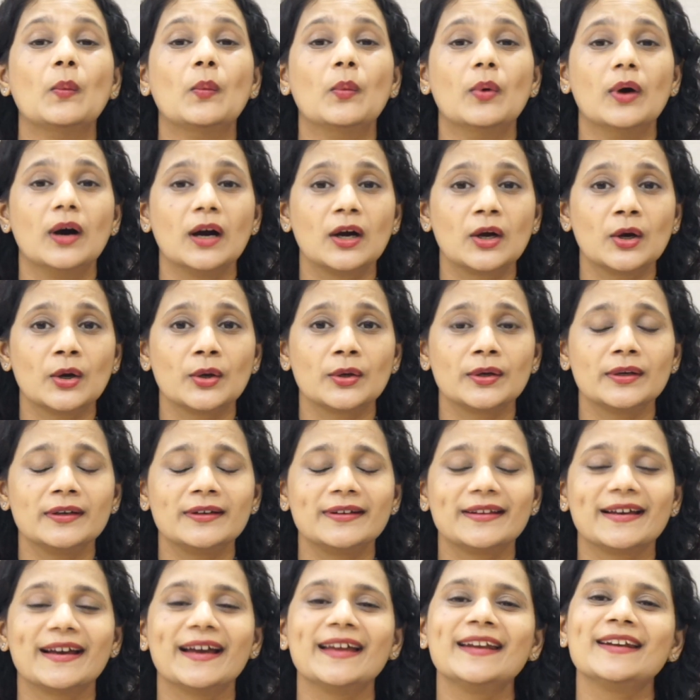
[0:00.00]
Work on
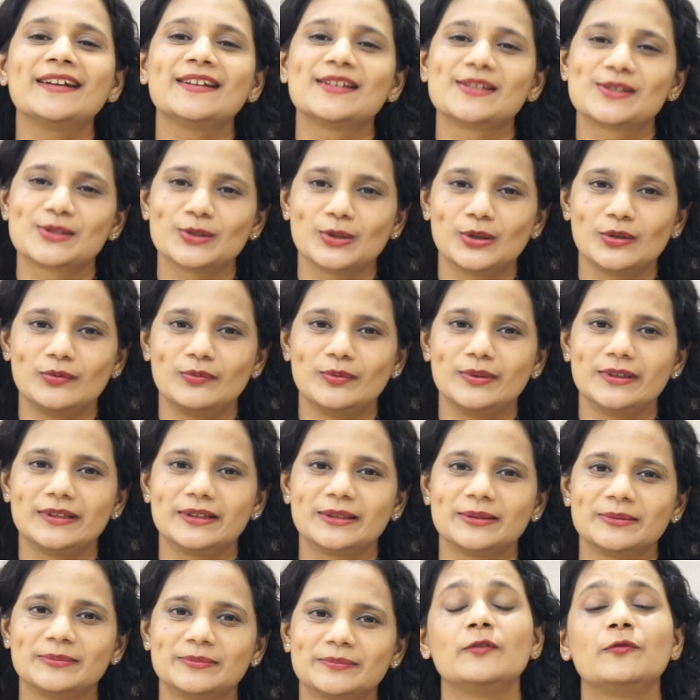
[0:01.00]
it and resolve
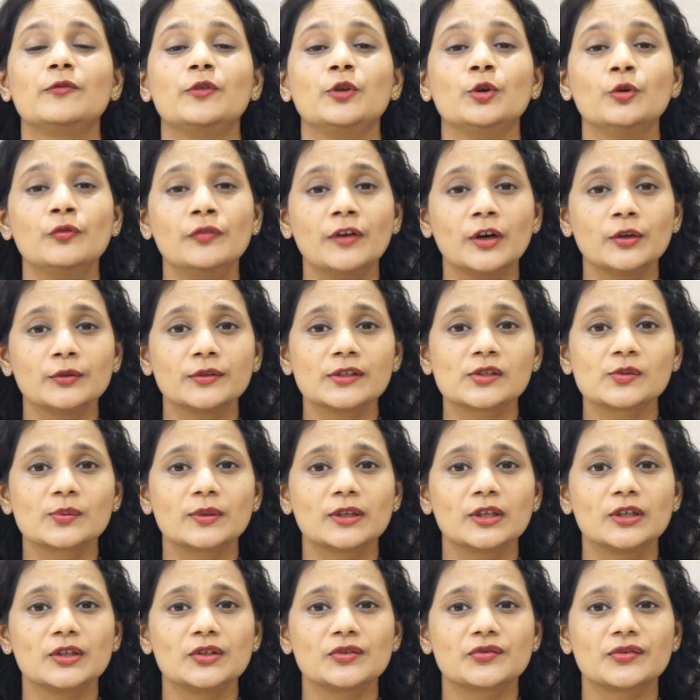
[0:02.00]
it. If you found this
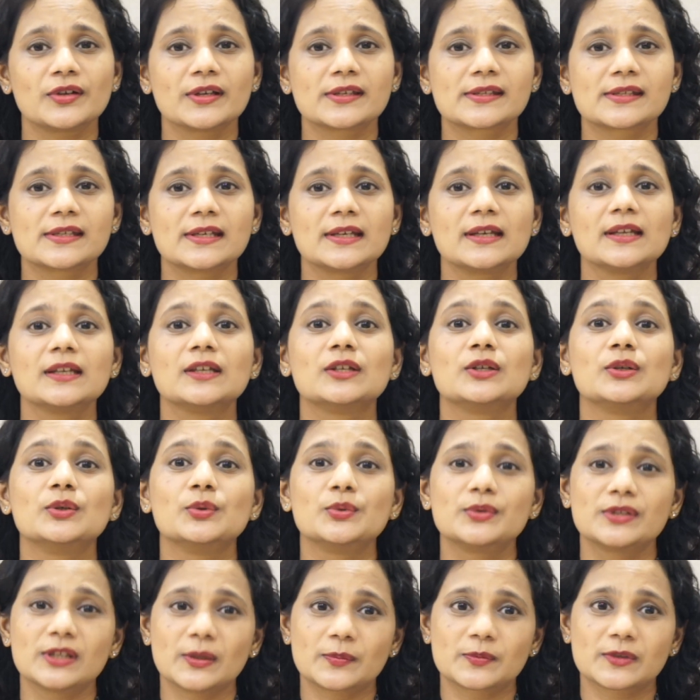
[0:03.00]
video interesting,
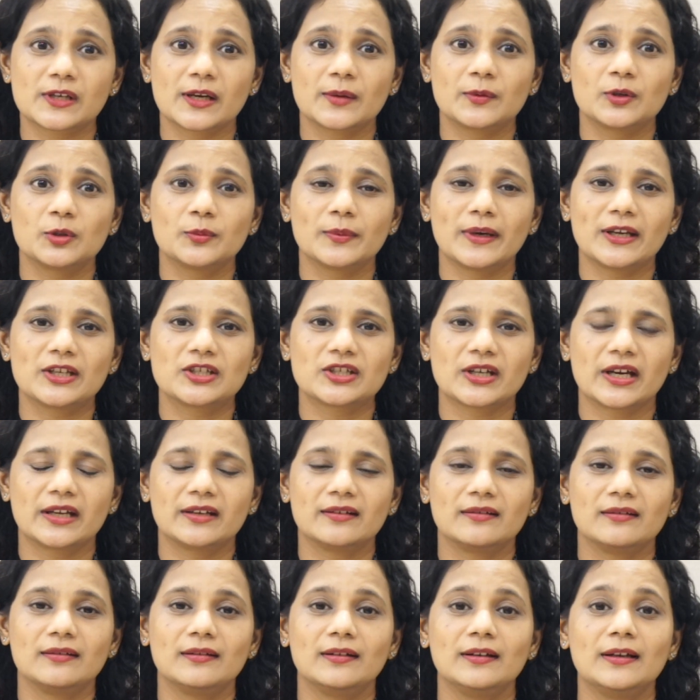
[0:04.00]
do subscribe to my
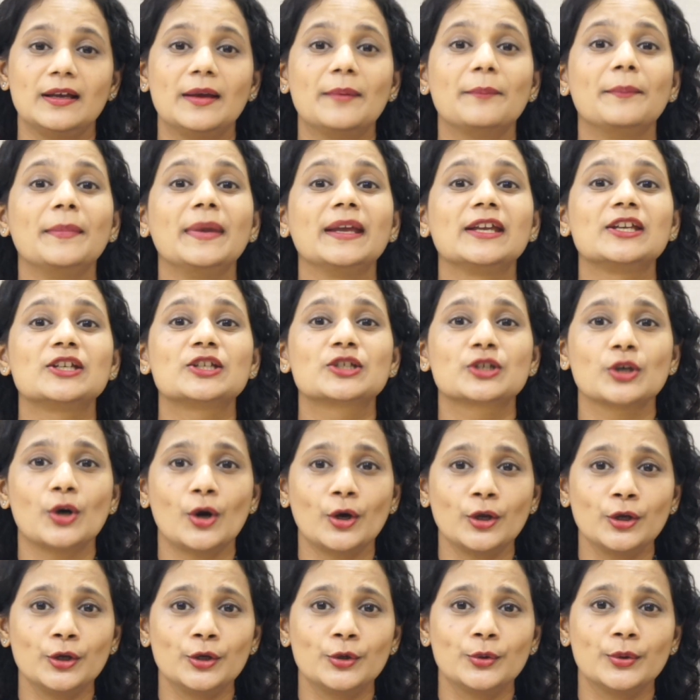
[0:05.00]
channel. Make
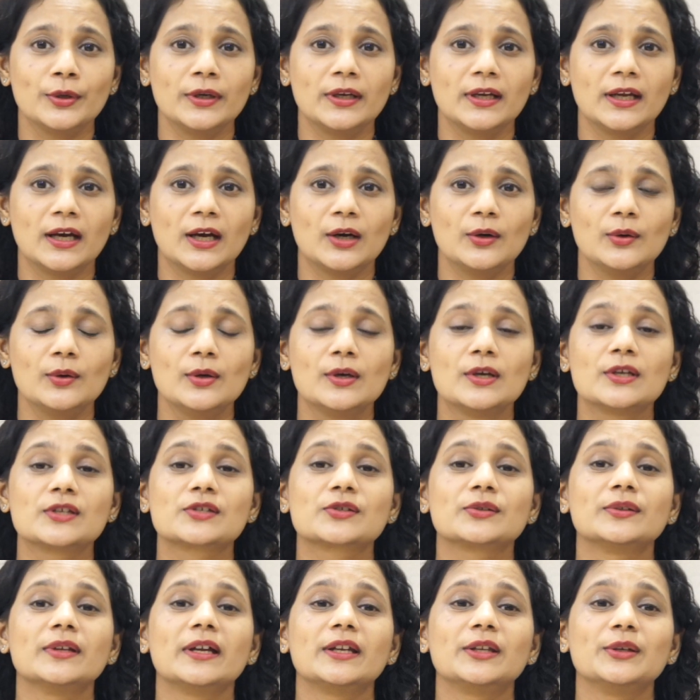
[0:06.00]
sure you do it now
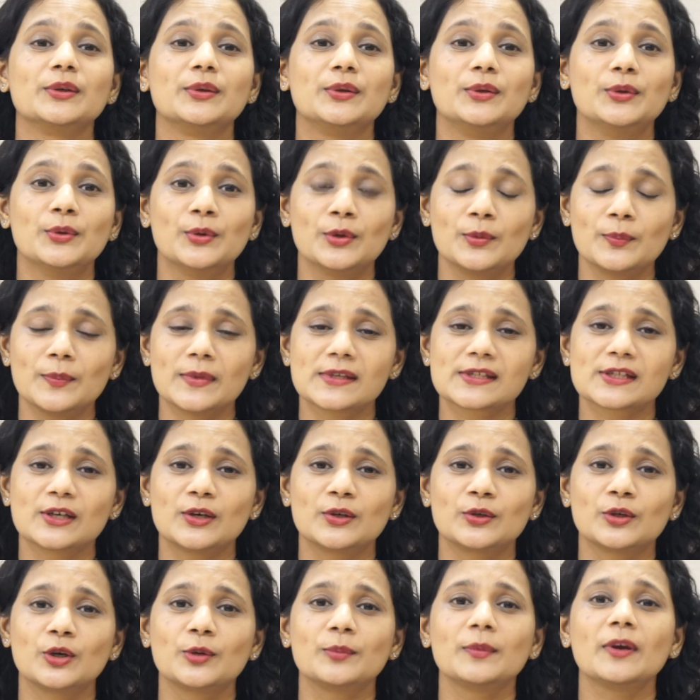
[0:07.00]
so that you don't miss
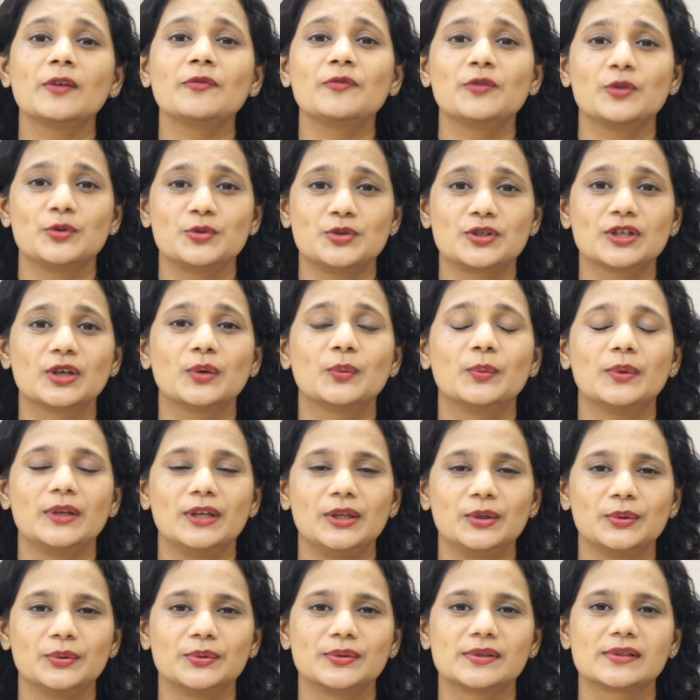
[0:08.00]
out on my future
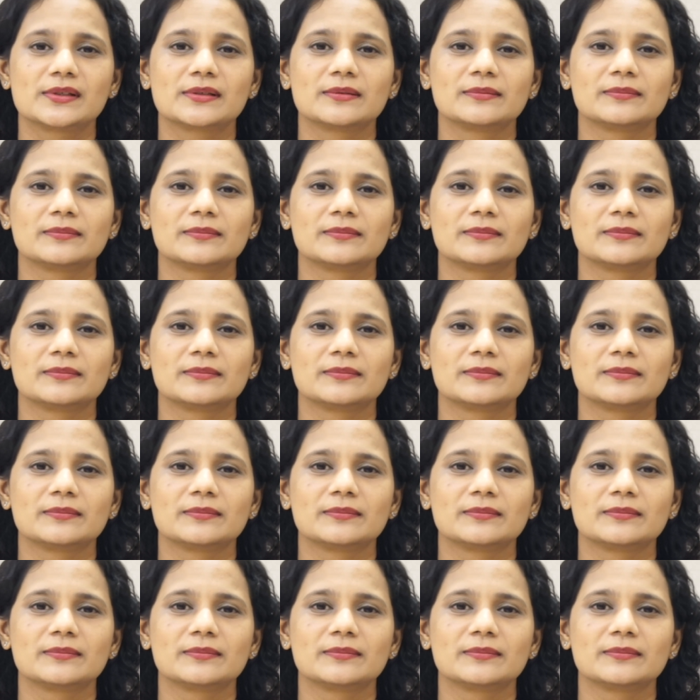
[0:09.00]
videos.